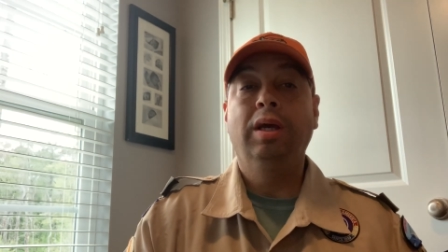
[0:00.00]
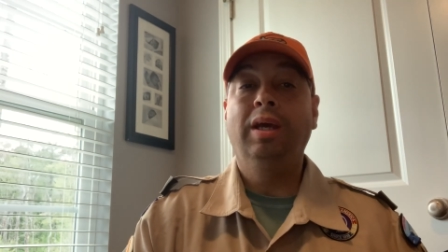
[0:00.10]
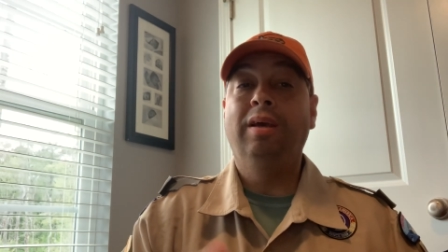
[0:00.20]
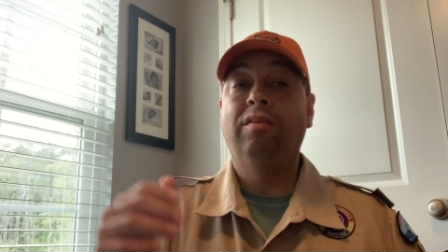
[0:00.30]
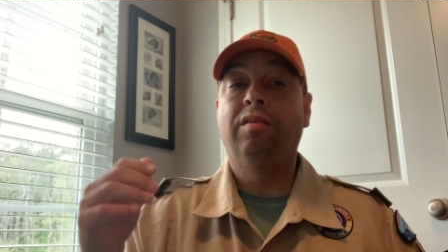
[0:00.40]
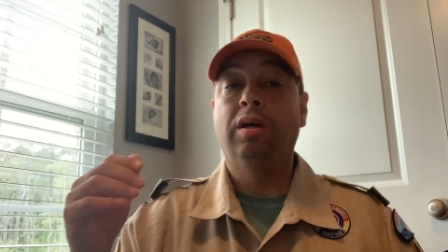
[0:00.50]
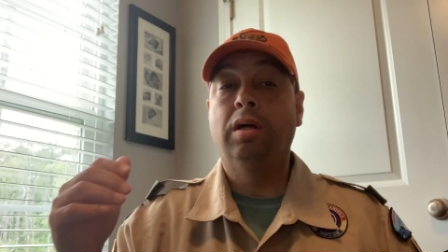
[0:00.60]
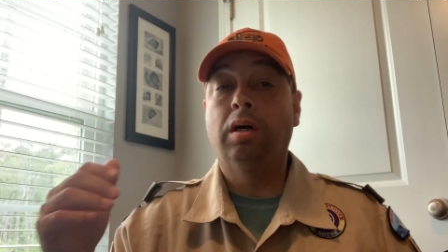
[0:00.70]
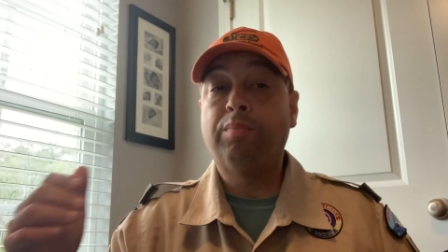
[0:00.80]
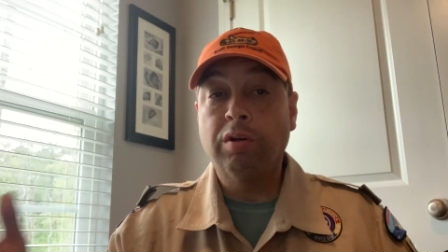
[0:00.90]
is it
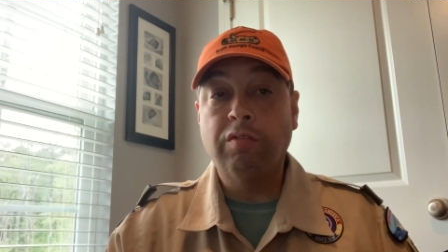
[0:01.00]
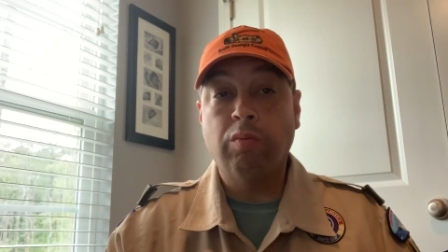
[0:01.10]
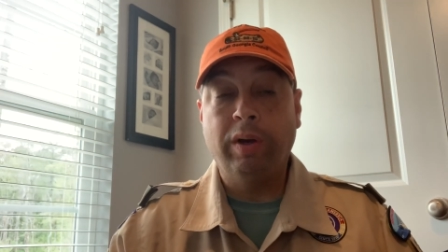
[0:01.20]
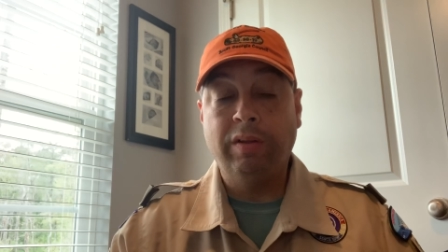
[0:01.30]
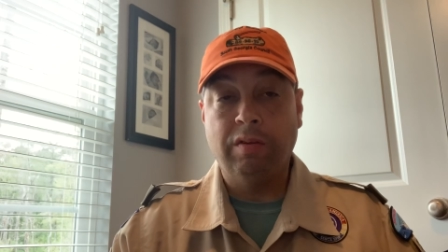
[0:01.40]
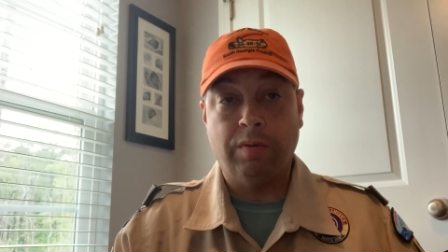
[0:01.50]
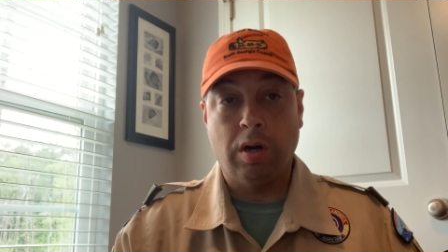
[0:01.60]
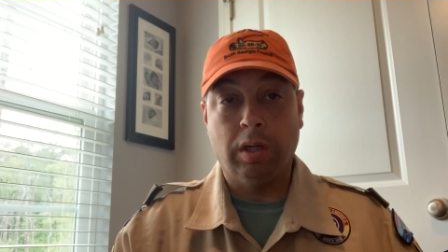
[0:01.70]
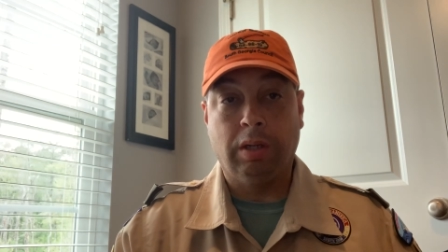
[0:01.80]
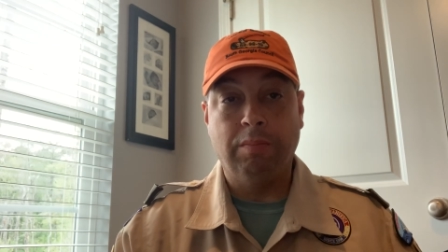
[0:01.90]
a persuasive
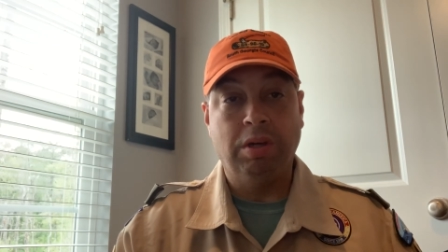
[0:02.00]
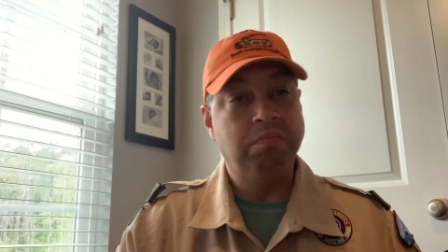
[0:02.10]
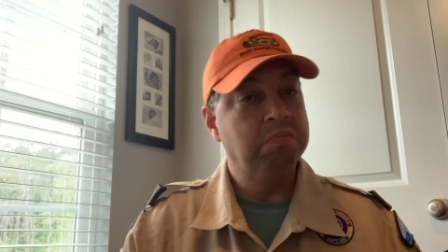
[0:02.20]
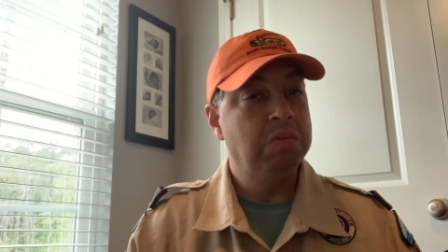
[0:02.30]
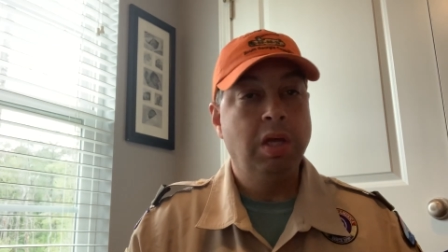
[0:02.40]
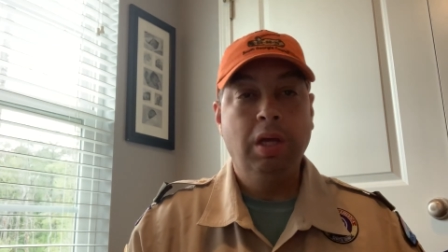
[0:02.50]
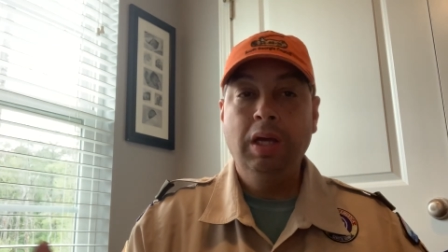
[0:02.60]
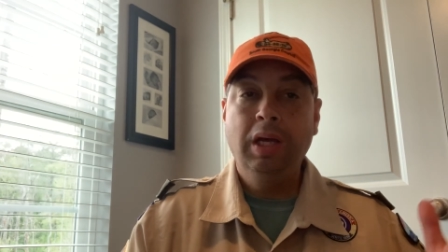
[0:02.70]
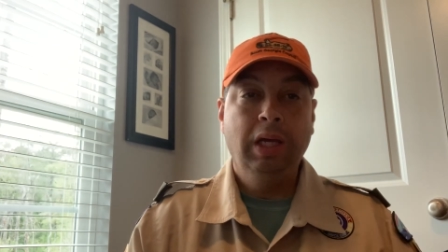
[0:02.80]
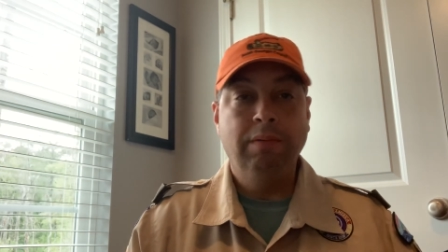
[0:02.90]
argument?
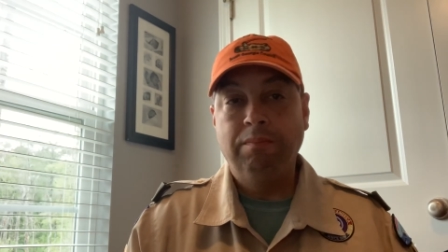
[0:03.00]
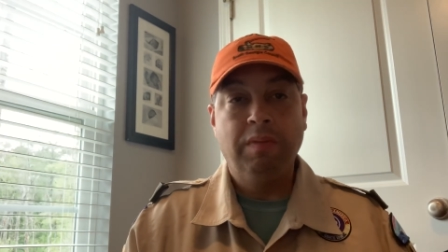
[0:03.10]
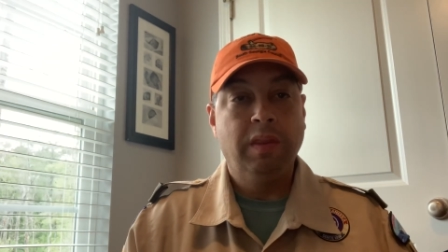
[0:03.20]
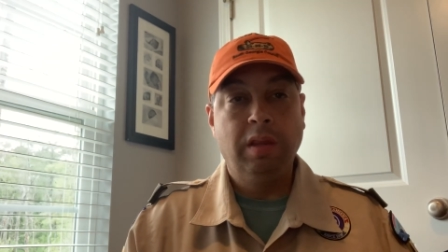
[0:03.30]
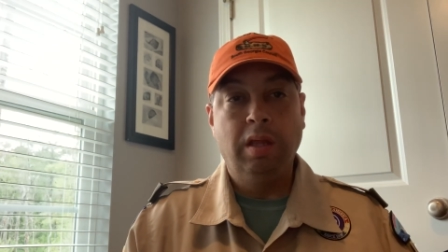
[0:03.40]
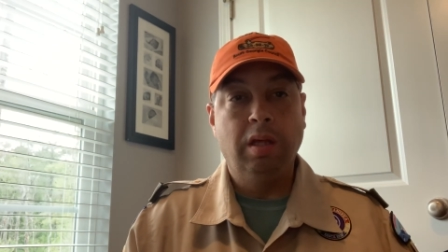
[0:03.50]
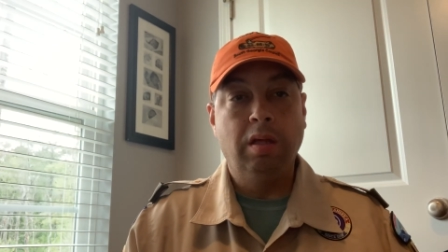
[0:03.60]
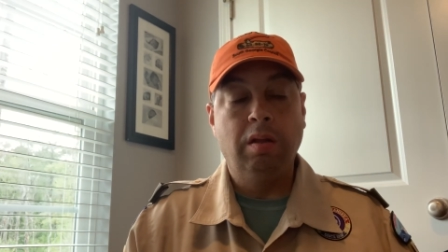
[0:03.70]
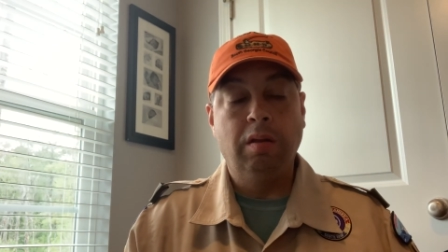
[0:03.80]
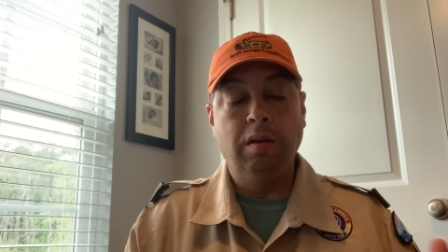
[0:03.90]

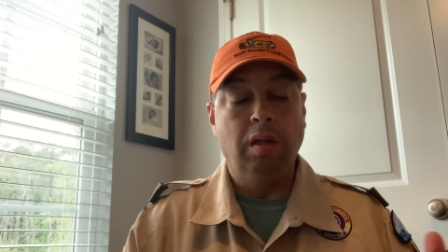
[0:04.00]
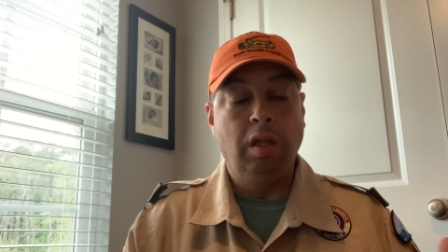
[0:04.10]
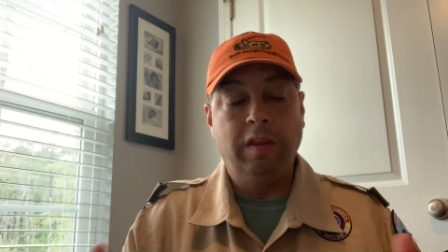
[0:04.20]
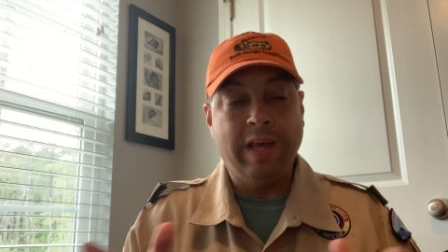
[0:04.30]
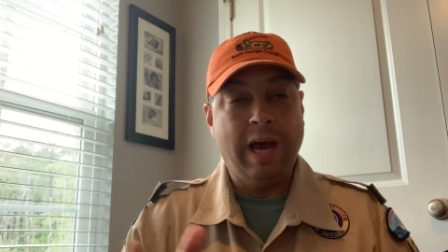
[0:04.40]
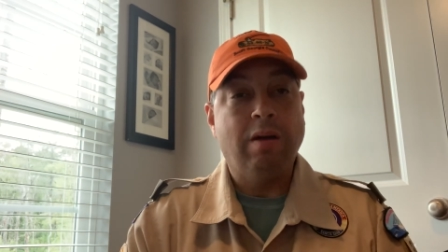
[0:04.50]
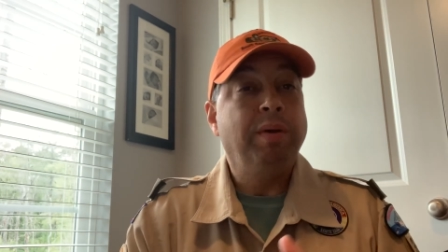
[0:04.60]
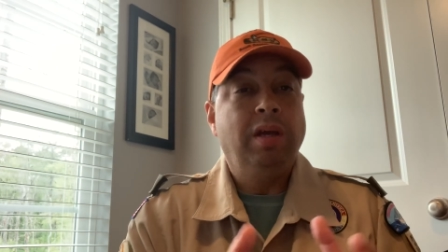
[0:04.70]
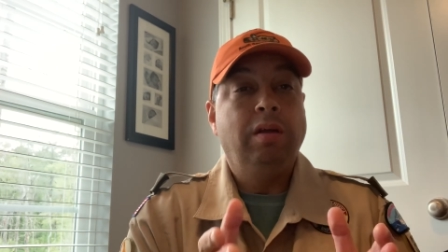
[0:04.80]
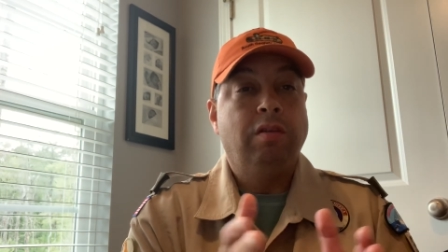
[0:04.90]
That'll
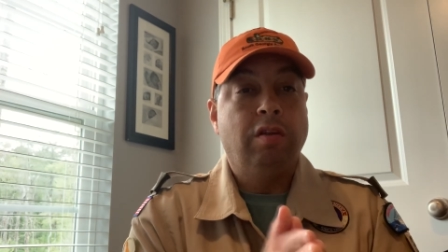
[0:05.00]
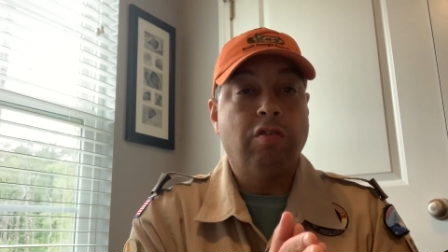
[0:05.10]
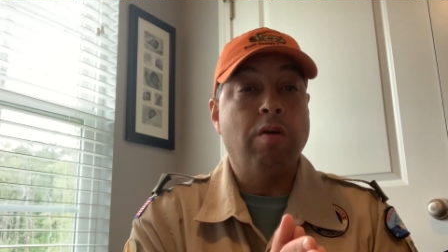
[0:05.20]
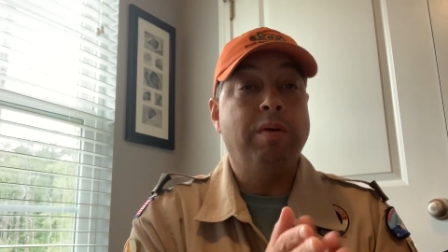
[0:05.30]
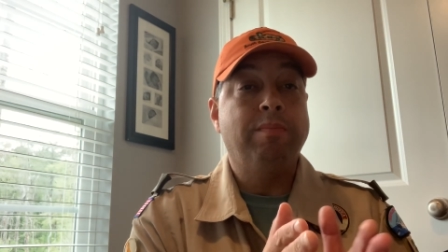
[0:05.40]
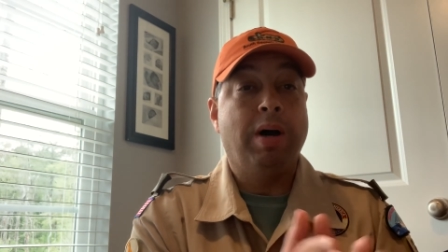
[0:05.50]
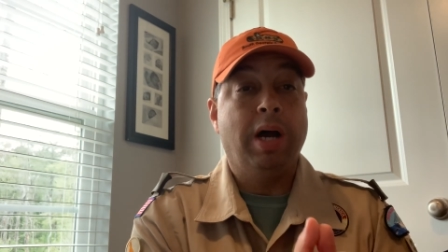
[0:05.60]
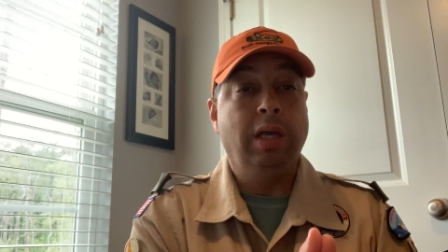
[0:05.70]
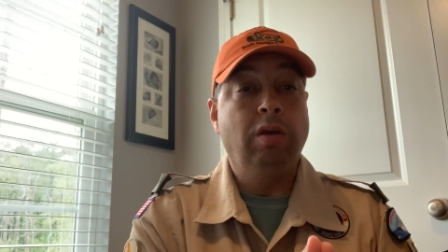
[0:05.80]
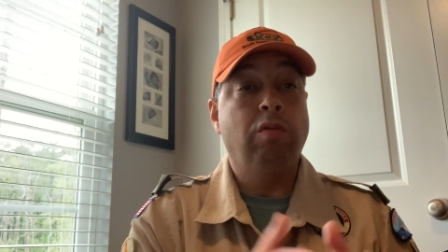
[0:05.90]
be determined by
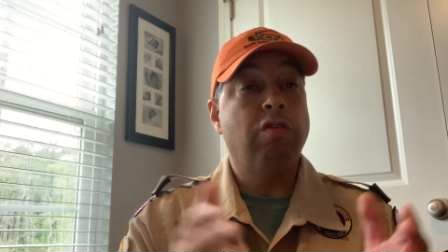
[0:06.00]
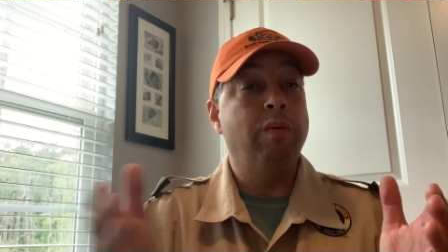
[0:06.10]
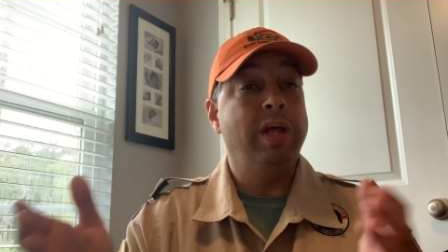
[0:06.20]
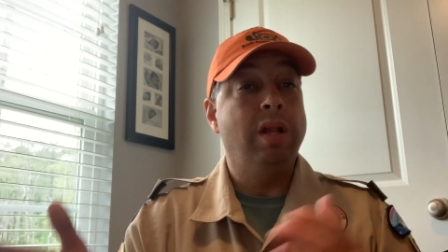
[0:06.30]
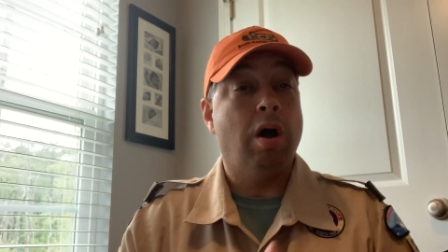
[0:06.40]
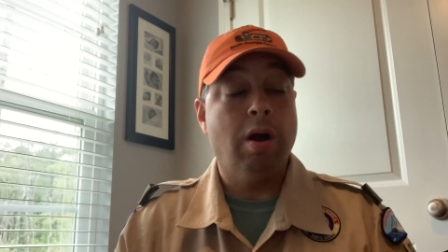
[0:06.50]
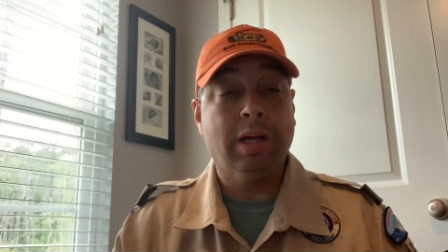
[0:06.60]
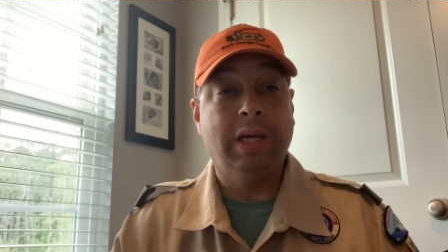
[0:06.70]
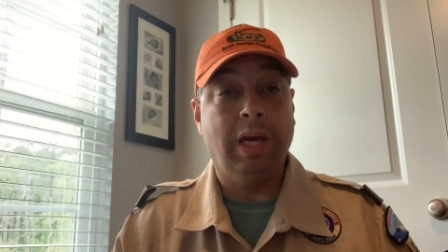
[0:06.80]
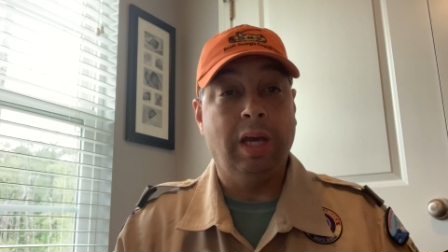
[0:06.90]
you. So in our
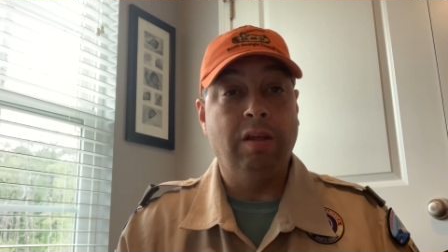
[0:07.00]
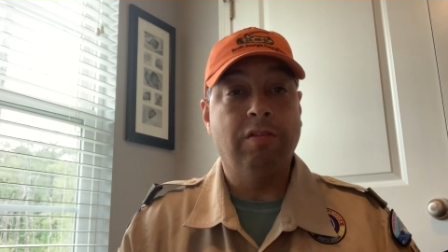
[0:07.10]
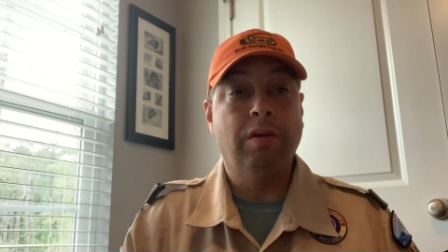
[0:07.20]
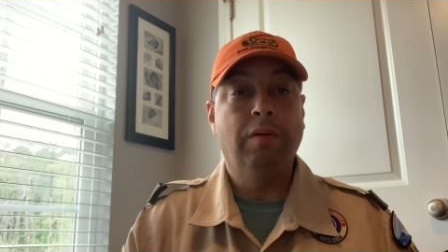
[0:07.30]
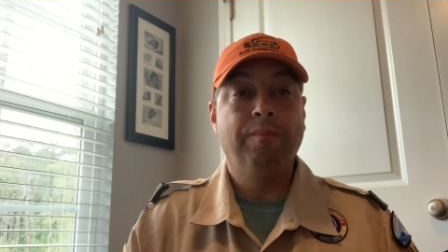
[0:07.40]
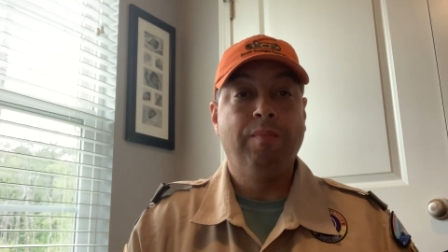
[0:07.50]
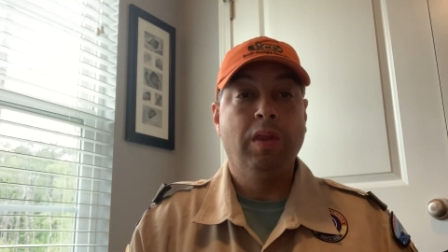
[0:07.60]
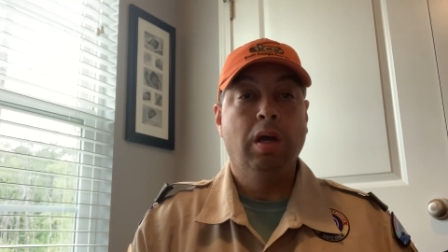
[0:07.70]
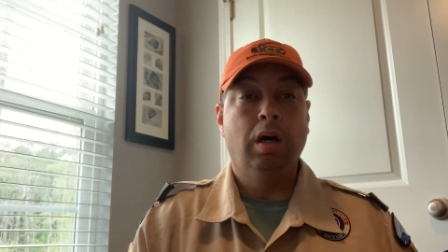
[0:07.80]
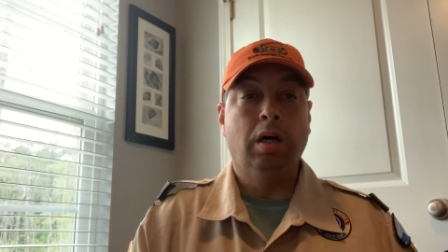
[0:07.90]
case,
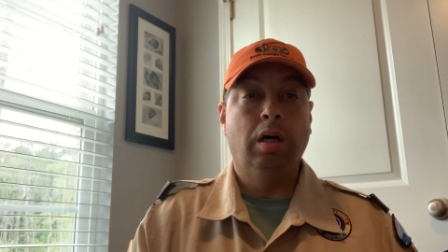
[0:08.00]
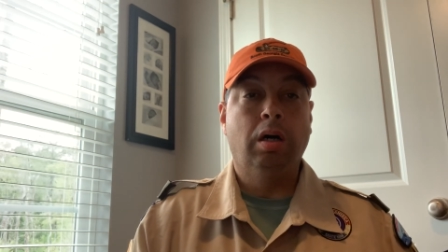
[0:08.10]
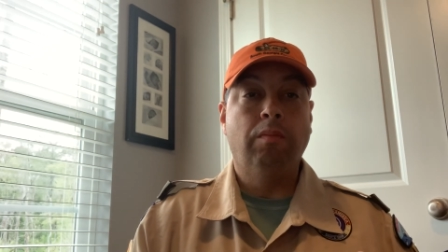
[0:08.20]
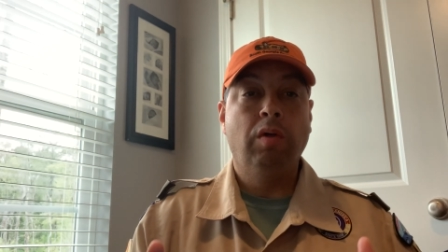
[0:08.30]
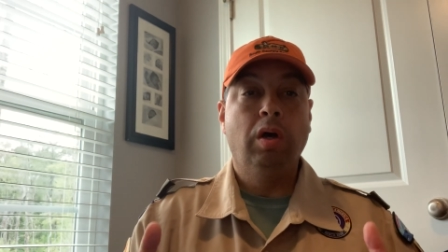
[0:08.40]
we're